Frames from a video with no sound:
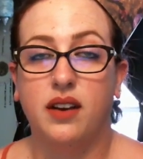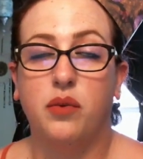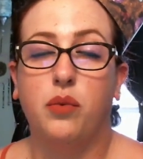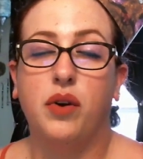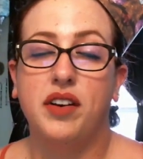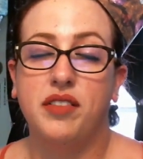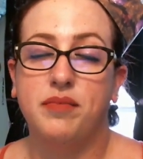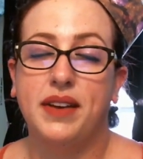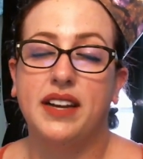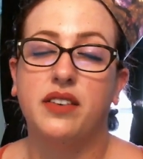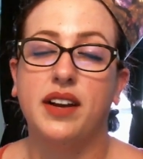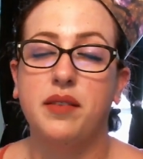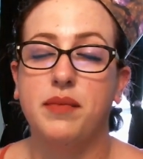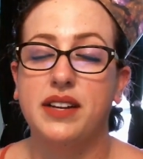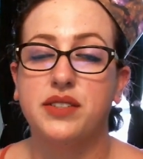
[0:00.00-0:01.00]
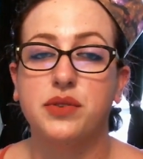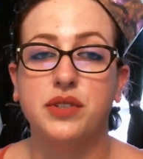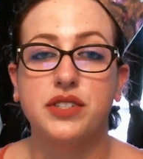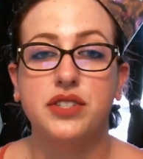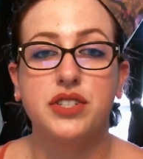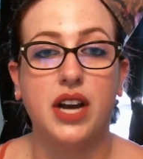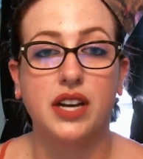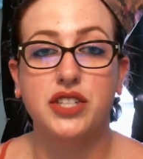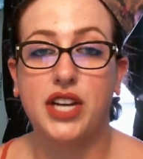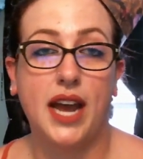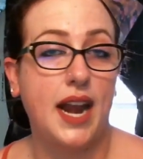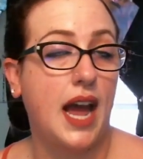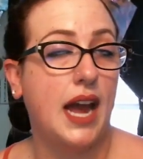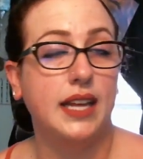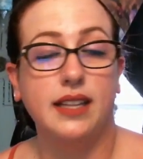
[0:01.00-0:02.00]
One of my great mentors, Da
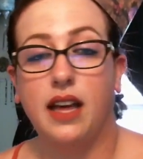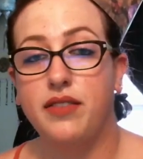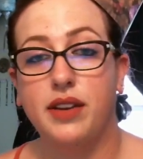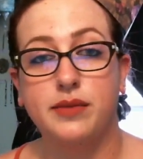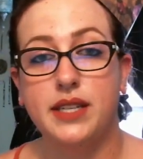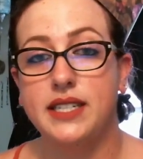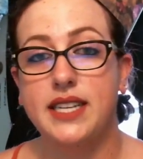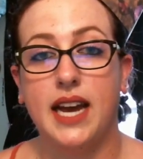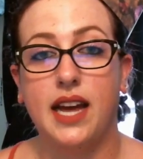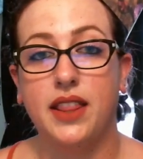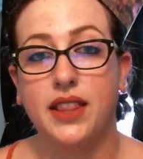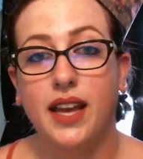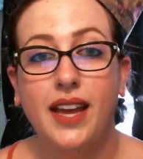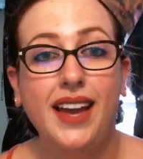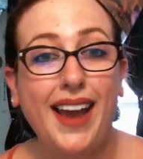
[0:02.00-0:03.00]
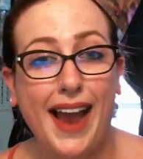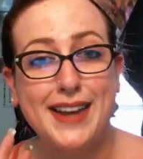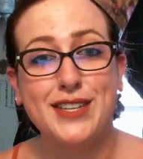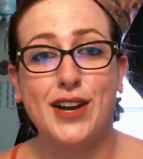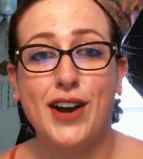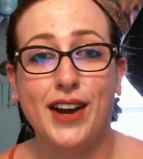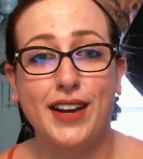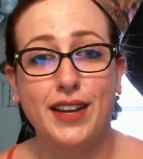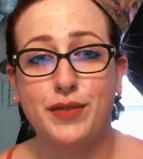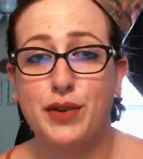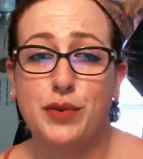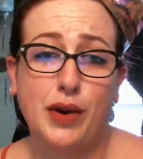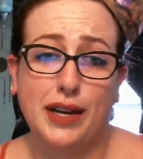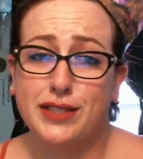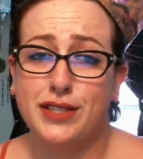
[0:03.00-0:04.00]
Chen, I love him to death. Hi Da, if you
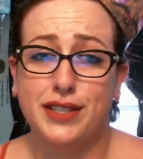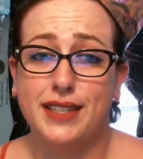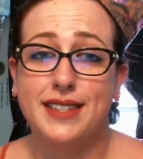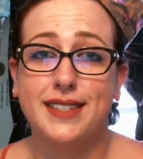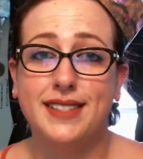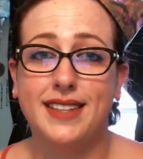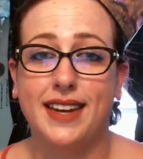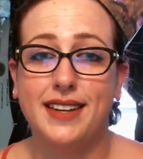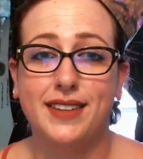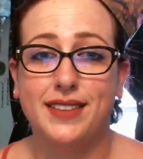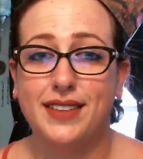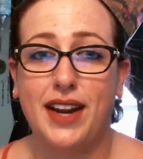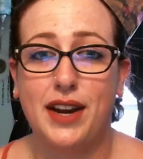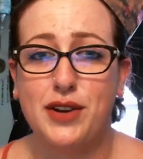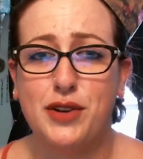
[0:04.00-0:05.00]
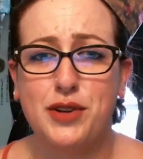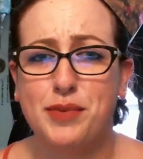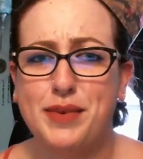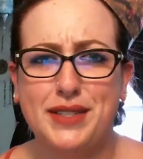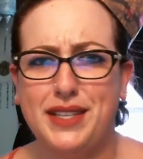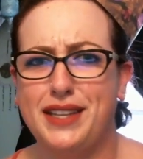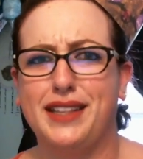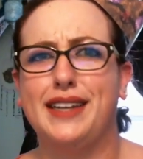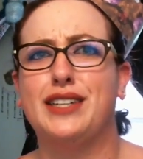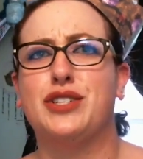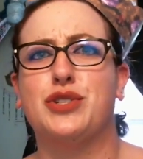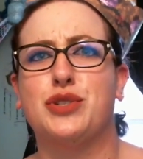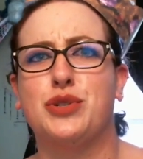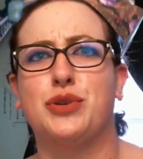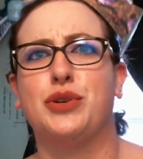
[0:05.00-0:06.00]
watch this, I know you're busy like
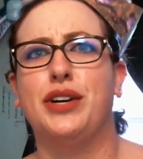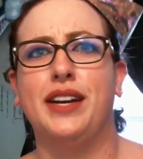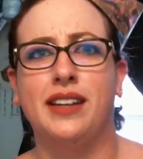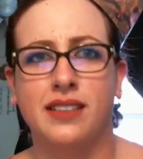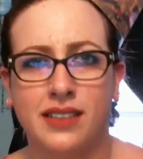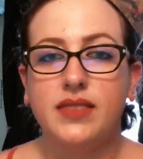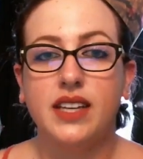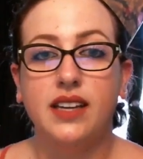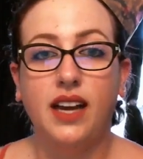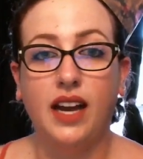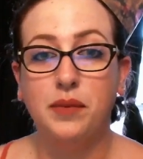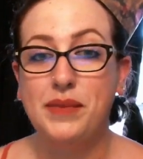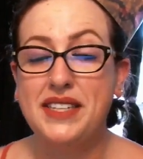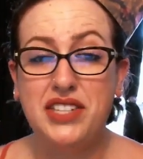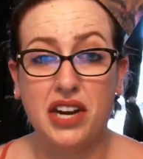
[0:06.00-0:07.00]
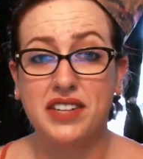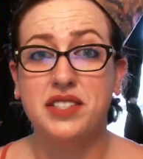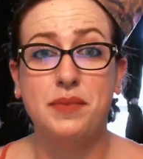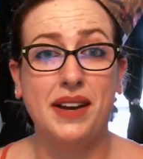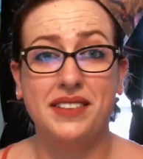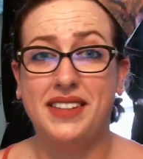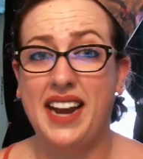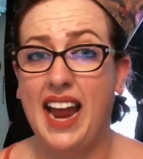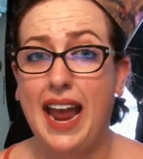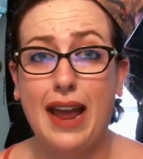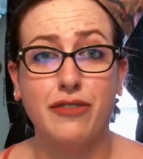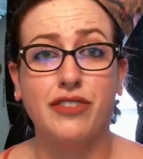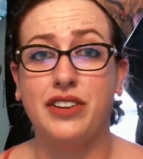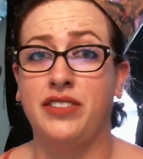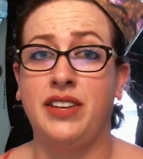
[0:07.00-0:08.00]
touring. He talks about
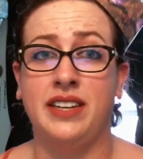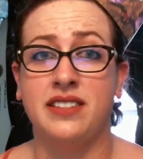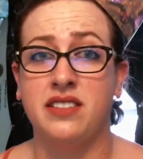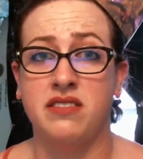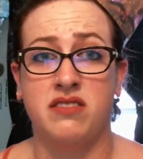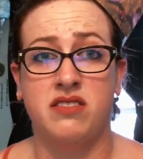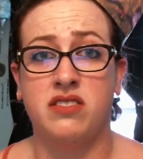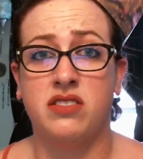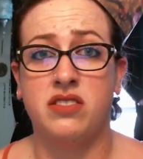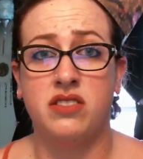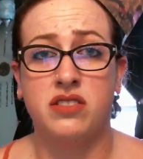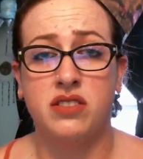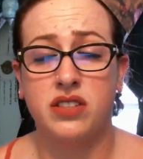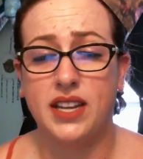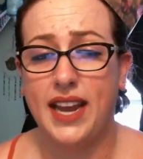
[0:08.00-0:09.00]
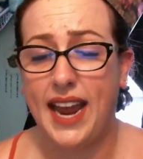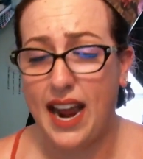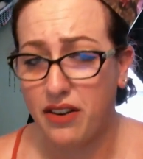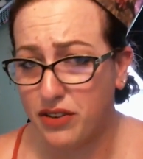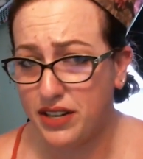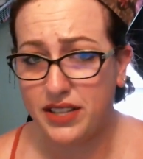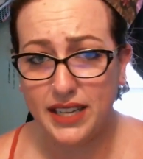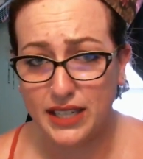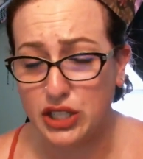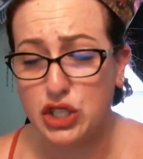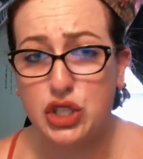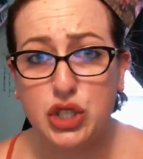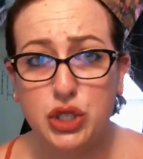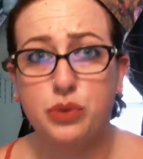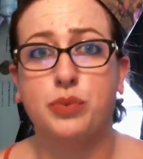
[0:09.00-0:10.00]
everything is
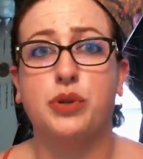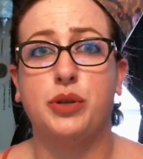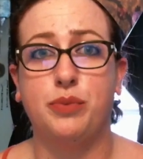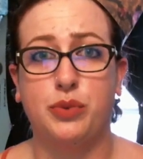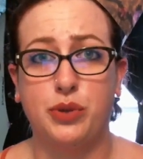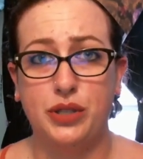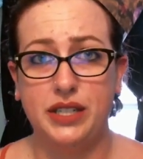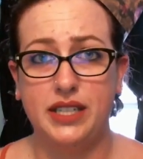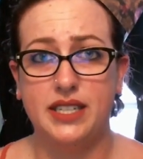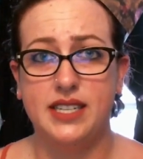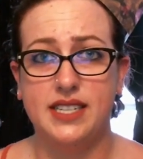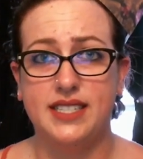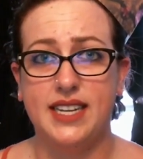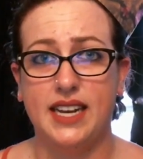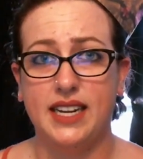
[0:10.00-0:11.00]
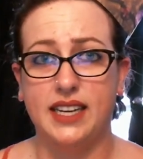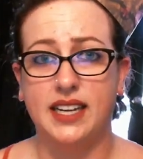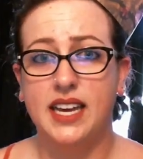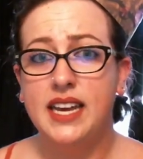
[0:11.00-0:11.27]
super important in the setting,